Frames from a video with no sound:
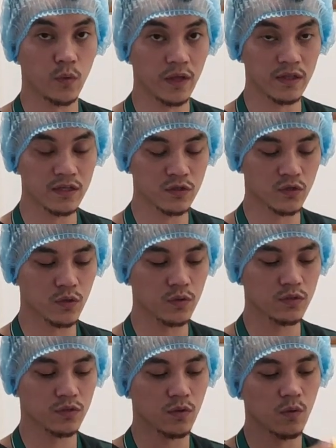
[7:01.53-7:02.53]
20
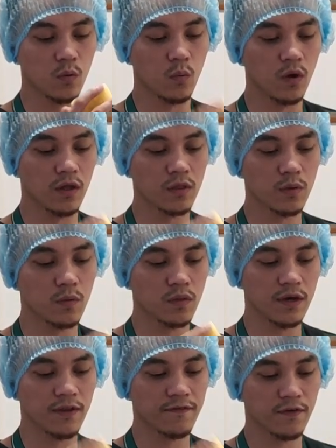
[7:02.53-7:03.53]
strokes. So 1, 2,
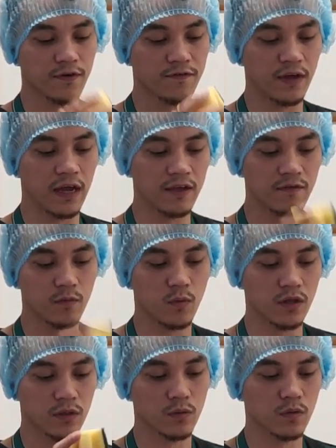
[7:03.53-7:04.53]
3, 4, 5.
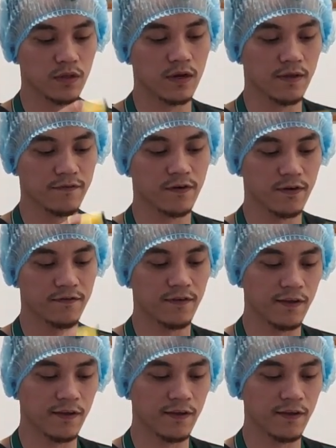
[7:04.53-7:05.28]
1, 2, 3, 4,